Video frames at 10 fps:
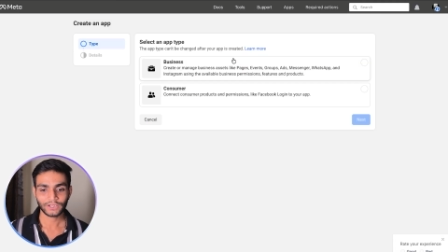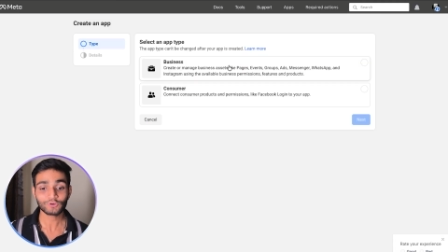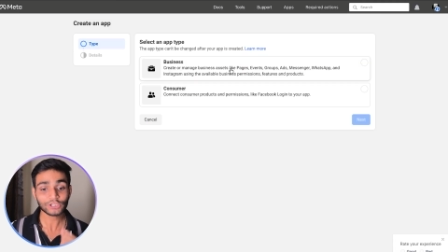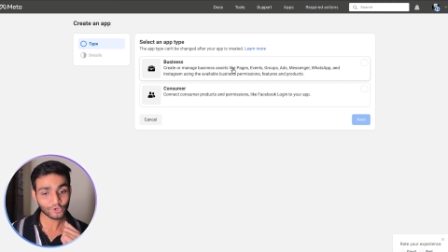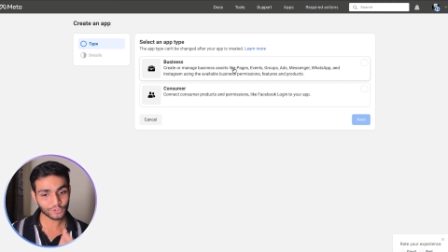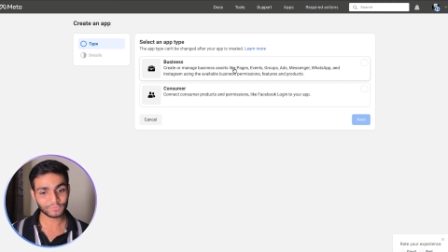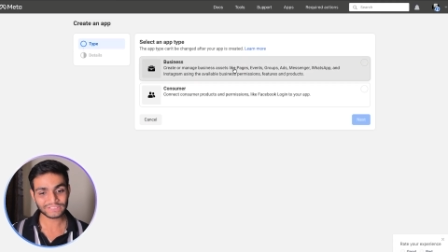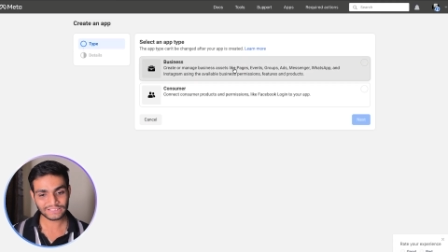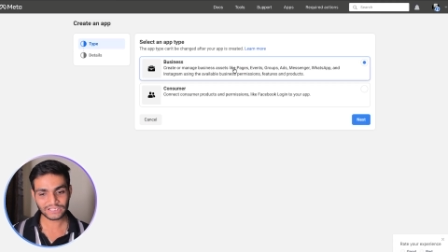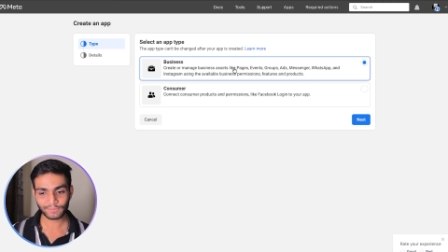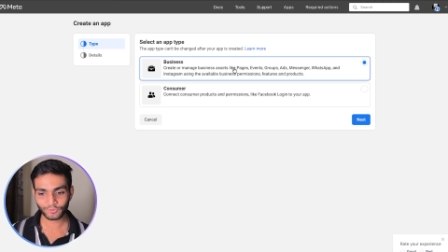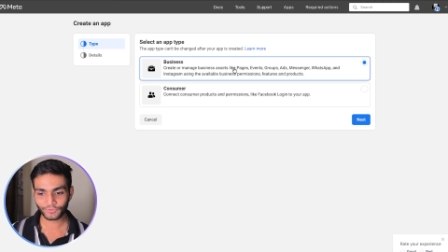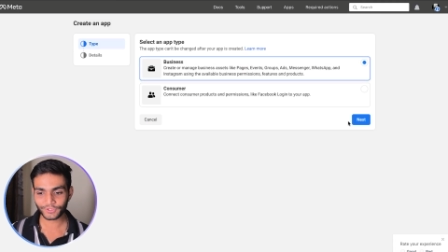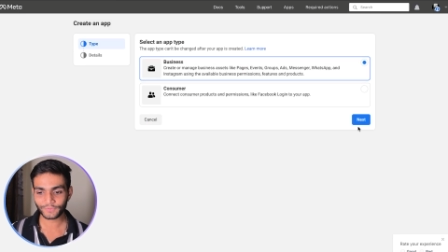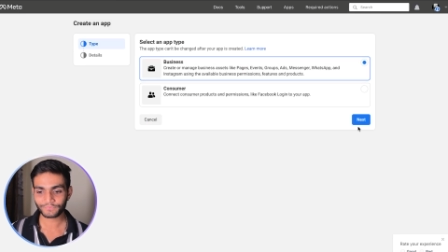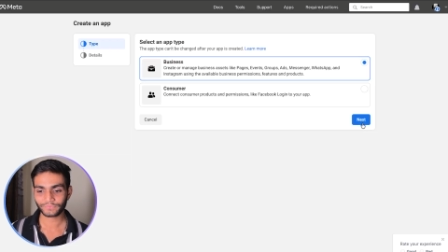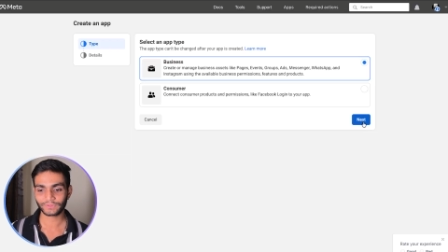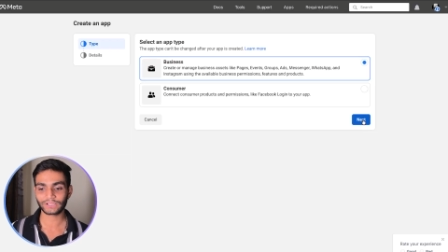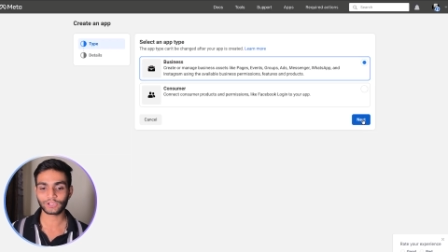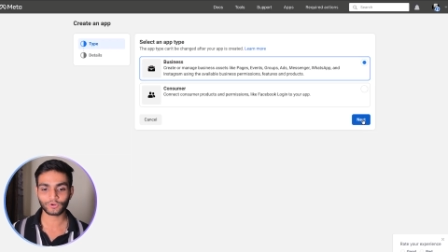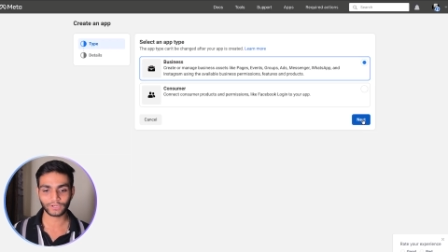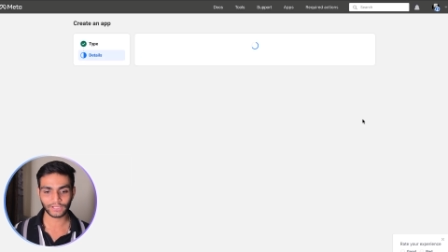Now click on the business type over here and click on